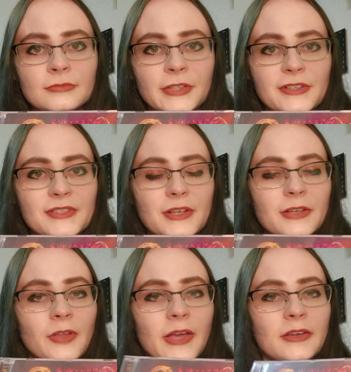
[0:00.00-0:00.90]
Like I said, I
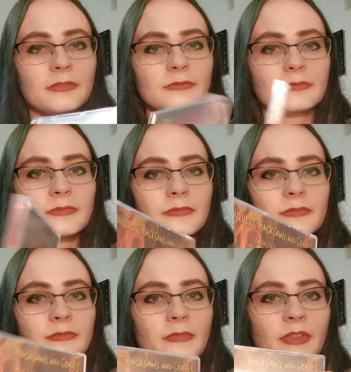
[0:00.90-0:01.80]
like
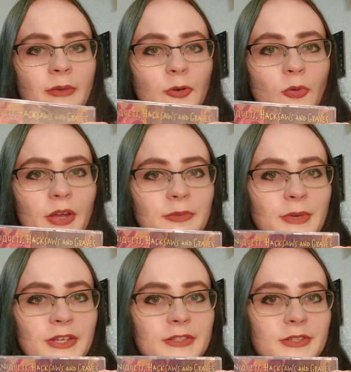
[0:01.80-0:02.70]
them quite a
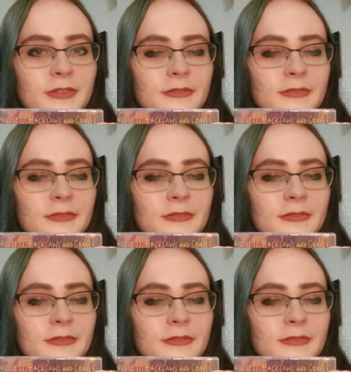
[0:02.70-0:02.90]
bit.